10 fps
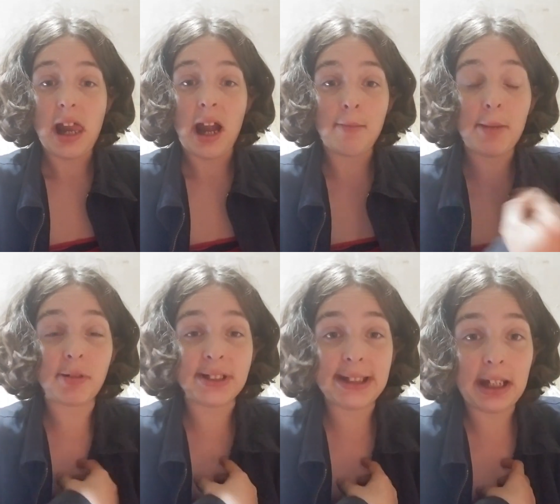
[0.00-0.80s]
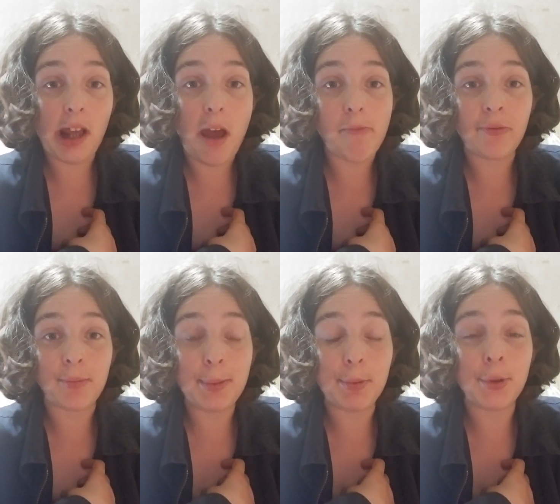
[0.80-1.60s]
able to stand up for
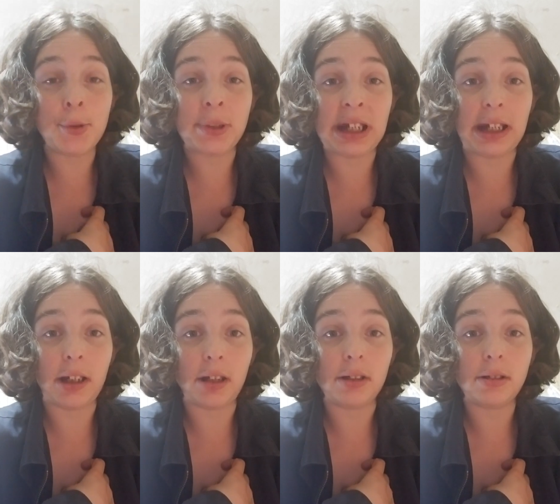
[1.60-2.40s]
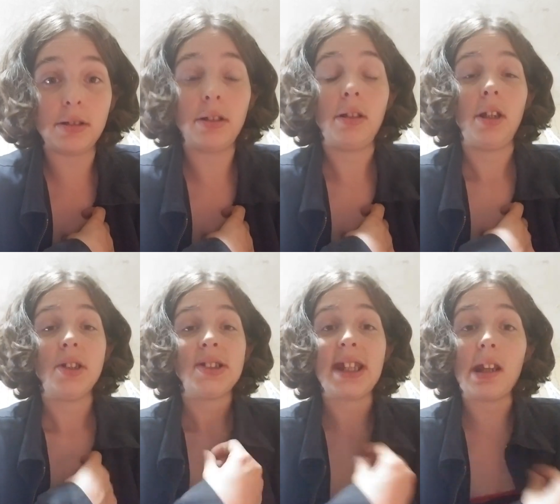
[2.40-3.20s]
people who can't
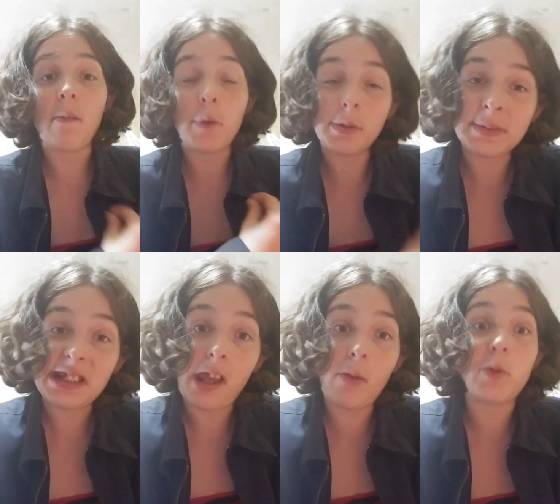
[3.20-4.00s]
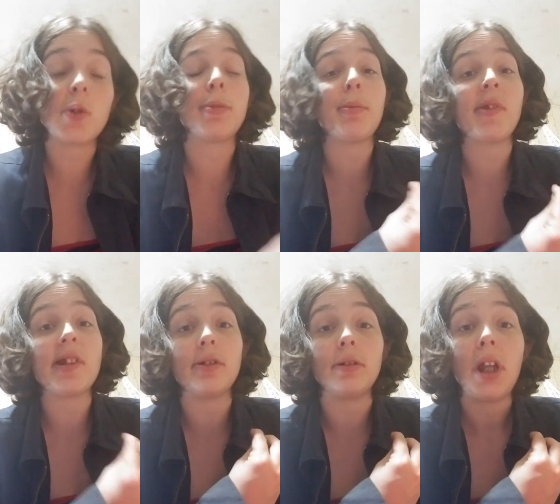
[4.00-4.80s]
stand up for themselves, or people
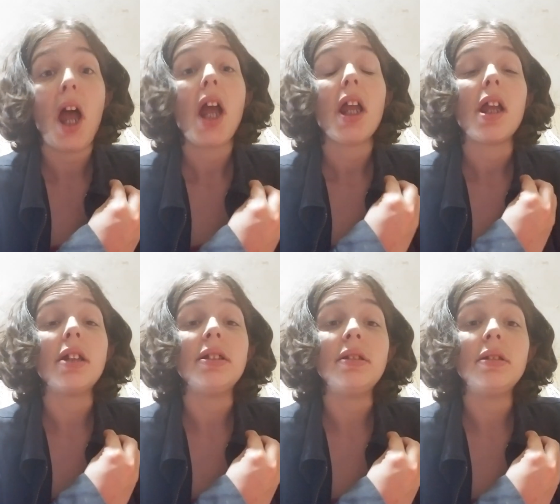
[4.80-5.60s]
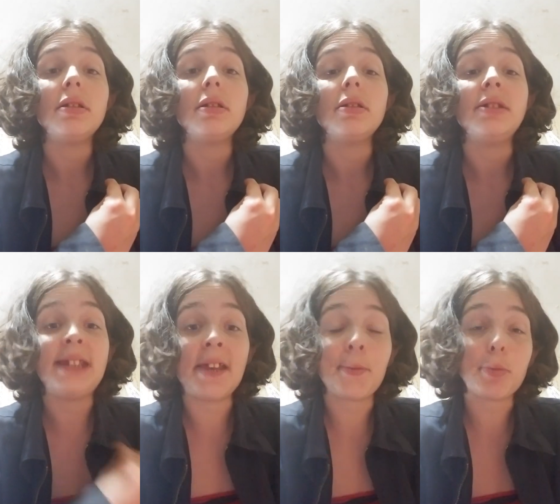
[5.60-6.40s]
that are
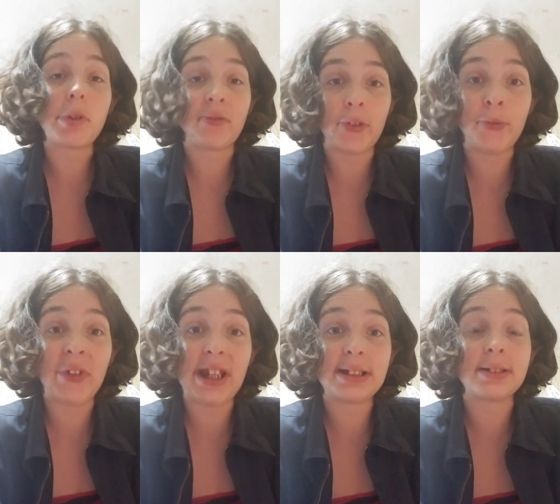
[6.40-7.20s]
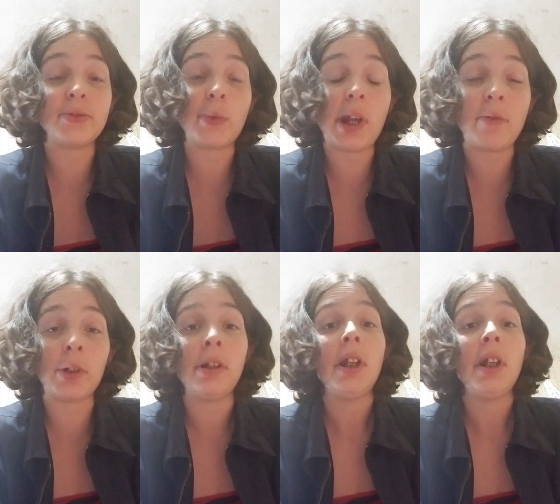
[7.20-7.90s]
desperate for a fix or whatever.